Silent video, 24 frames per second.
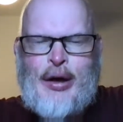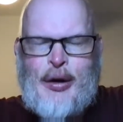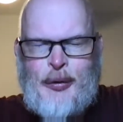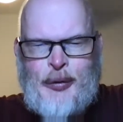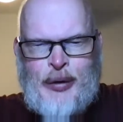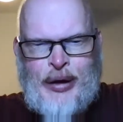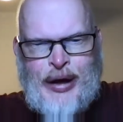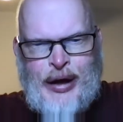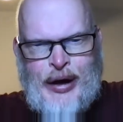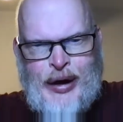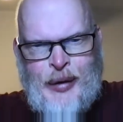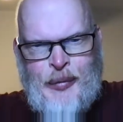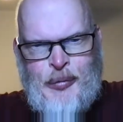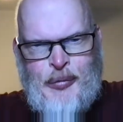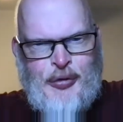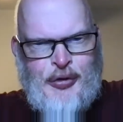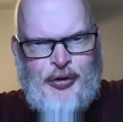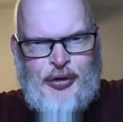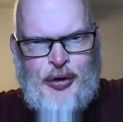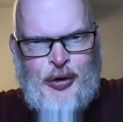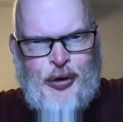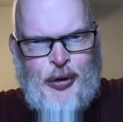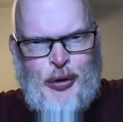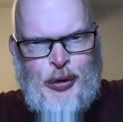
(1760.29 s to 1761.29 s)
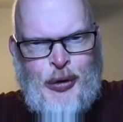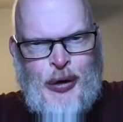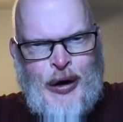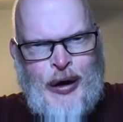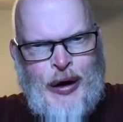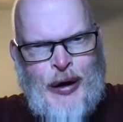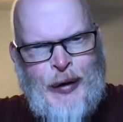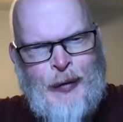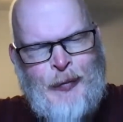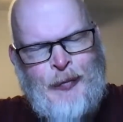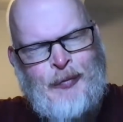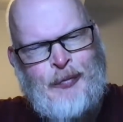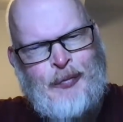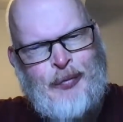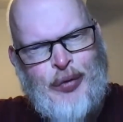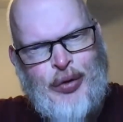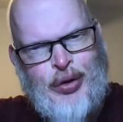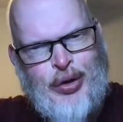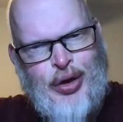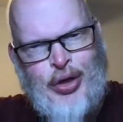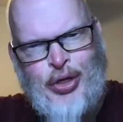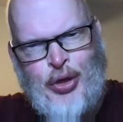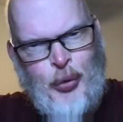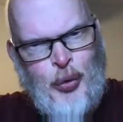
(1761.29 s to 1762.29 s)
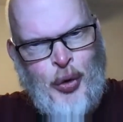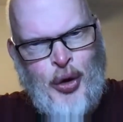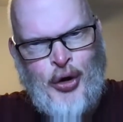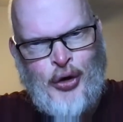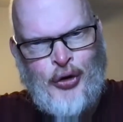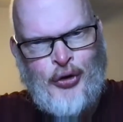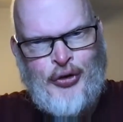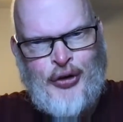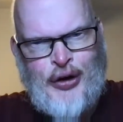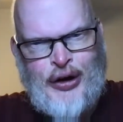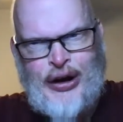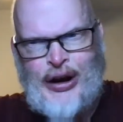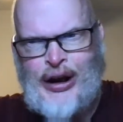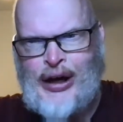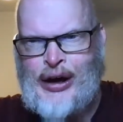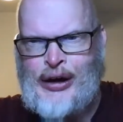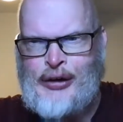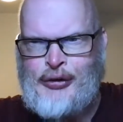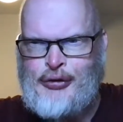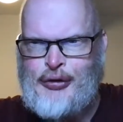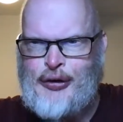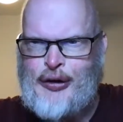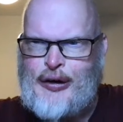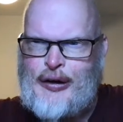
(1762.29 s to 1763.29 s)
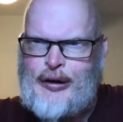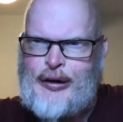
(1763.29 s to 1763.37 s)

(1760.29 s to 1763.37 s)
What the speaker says: when it comes to the world and life.